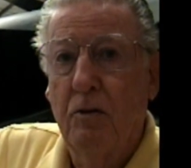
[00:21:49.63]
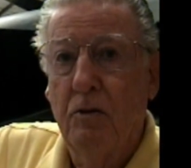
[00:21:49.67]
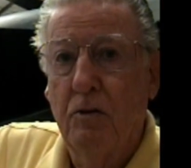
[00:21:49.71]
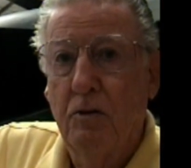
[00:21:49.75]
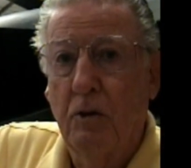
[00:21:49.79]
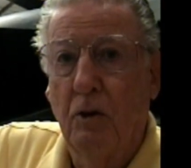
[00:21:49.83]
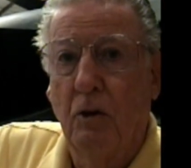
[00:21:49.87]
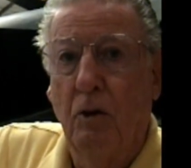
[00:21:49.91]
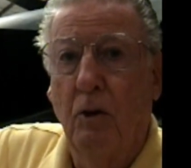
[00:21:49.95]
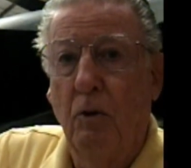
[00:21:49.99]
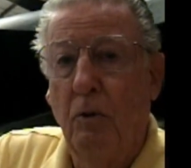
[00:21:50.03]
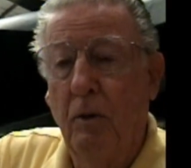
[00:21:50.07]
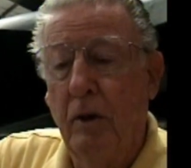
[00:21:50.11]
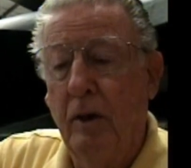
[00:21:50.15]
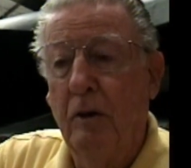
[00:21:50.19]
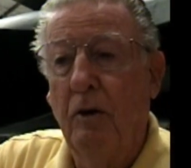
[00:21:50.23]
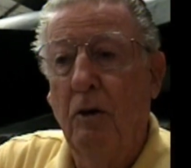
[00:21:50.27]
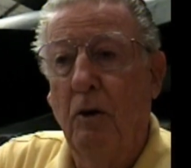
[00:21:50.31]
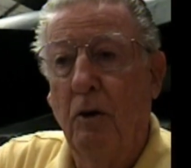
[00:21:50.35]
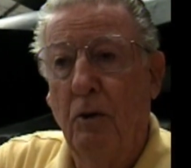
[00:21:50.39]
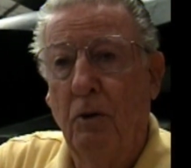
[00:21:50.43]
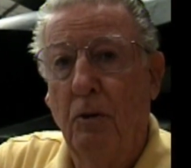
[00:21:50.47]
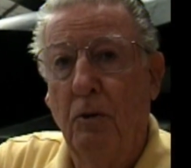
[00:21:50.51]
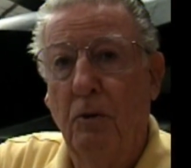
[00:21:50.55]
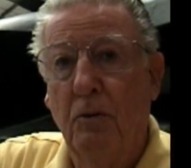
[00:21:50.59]
So it
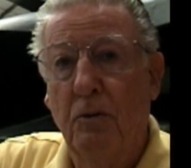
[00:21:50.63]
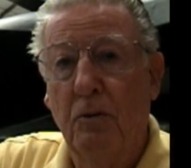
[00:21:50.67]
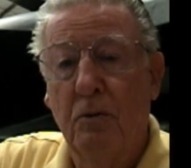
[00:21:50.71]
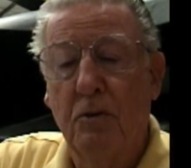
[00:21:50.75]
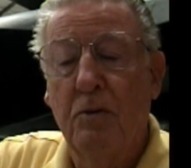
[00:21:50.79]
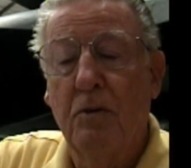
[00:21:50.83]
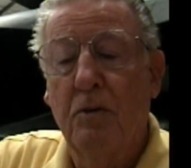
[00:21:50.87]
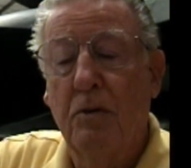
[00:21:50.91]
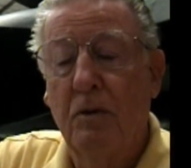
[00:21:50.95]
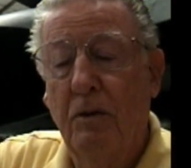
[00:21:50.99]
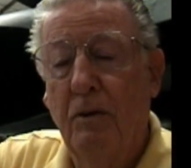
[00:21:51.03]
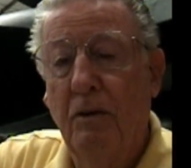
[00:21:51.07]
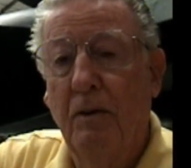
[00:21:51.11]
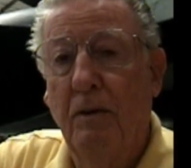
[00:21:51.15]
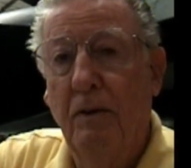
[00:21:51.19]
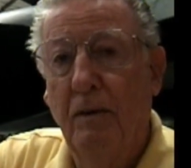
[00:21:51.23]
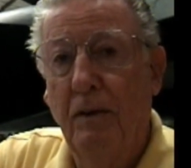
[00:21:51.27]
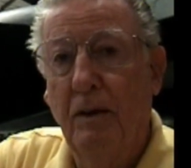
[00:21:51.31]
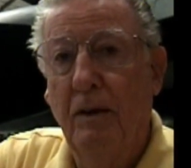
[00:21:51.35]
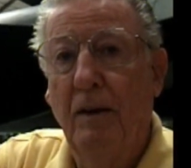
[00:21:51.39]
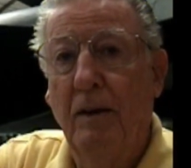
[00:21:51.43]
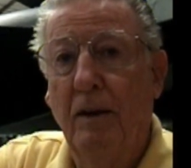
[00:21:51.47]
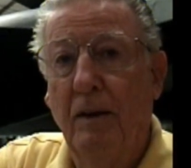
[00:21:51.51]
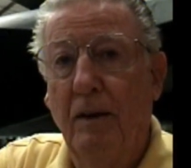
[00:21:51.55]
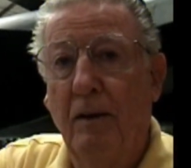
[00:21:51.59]
goes,
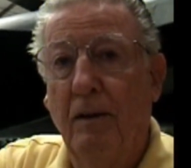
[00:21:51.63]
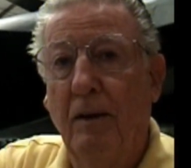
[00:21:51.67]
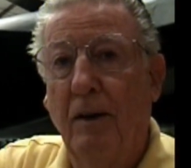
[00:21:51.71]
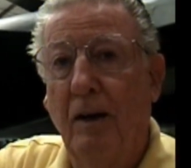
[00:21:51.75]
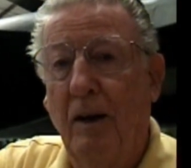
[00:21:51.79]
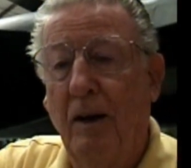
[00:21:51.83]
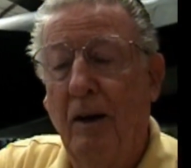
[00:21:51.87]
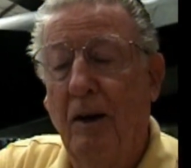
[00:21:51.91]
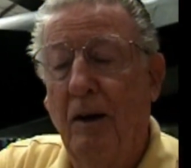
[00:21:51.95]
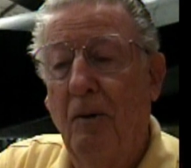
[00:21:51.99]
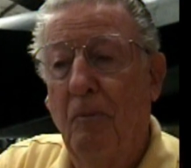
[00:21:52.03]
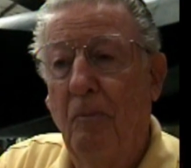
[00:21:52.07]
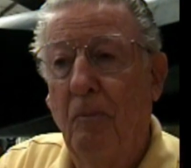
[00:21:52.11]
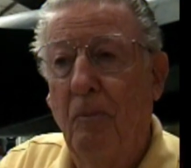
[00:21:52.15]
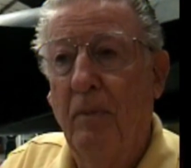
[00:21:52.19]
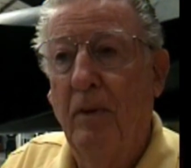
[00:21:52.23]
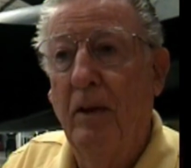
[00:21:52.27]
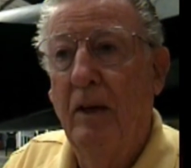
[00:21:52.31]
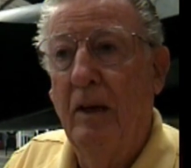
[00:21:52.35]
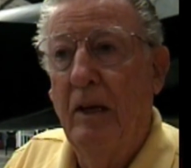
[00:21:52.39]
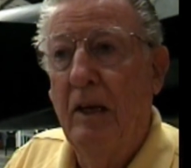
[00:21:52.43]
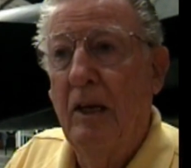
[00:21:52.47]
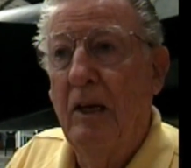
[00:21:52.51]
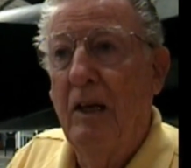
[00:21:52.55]
um,